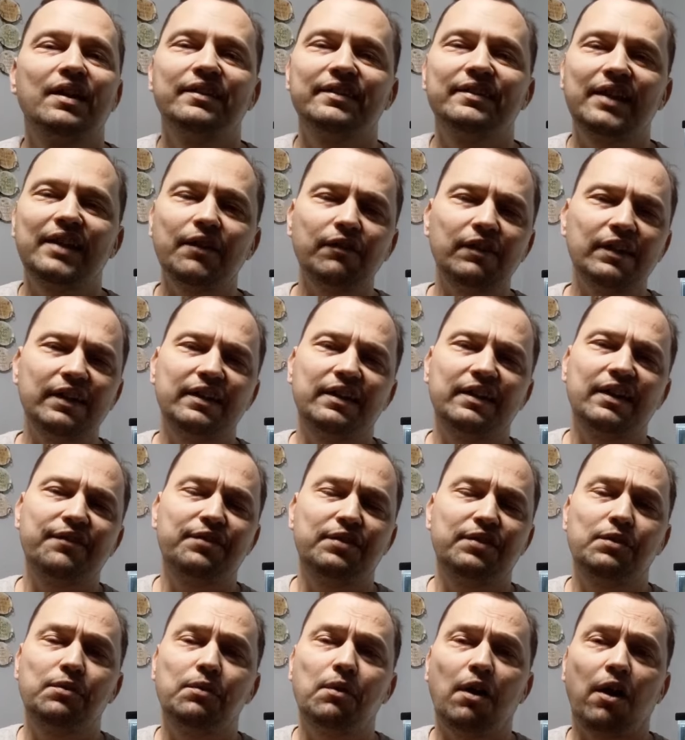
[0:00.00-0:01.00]
Definitely,
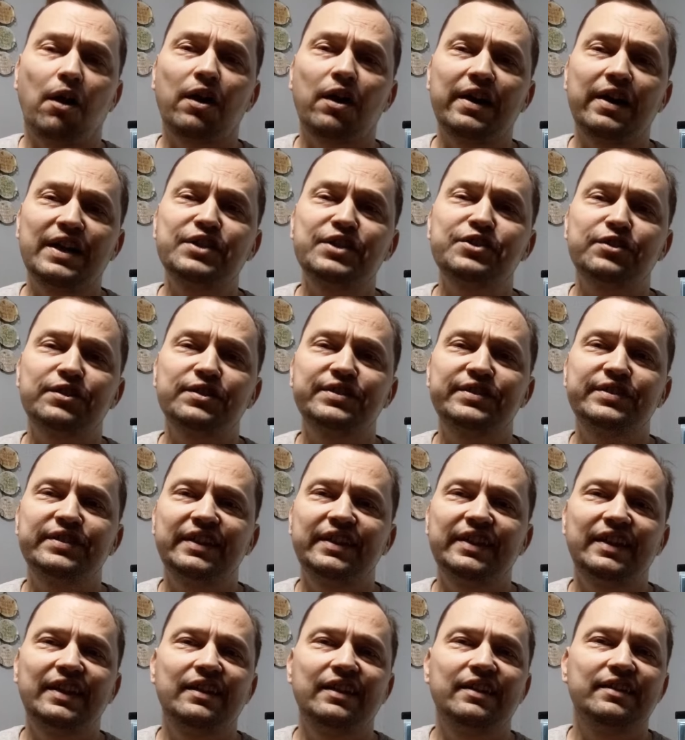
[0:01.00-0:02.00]
if you are interested
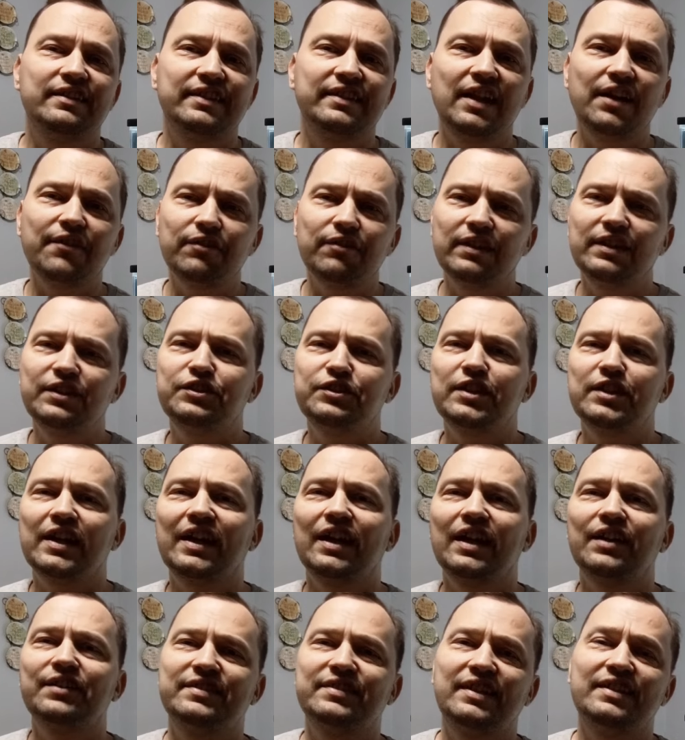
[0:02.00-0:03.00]
in it, definitely check
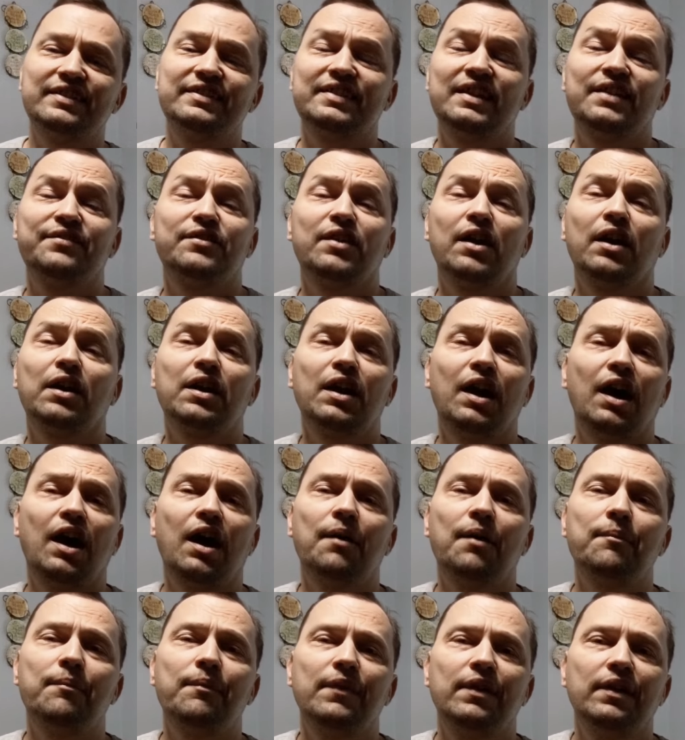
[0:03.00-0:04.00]
out
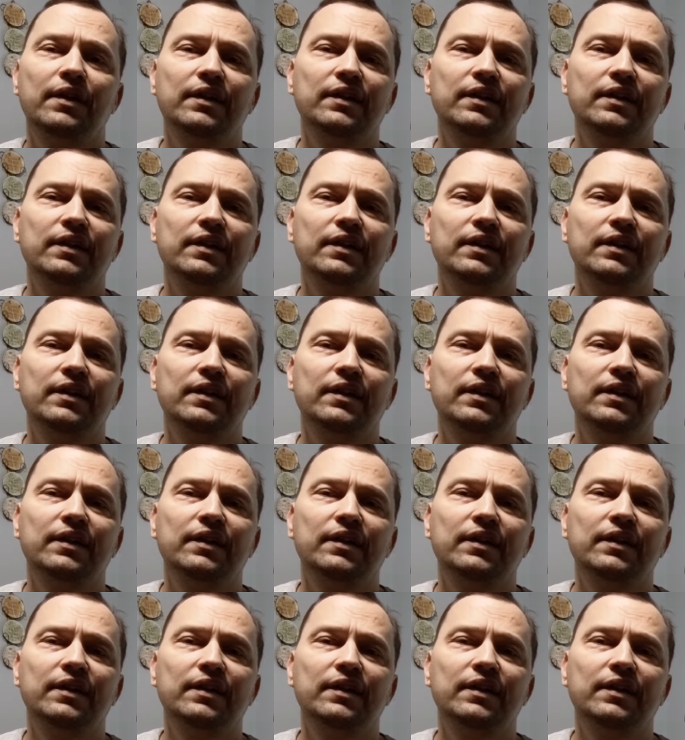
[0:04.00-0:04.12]
sensafe.com.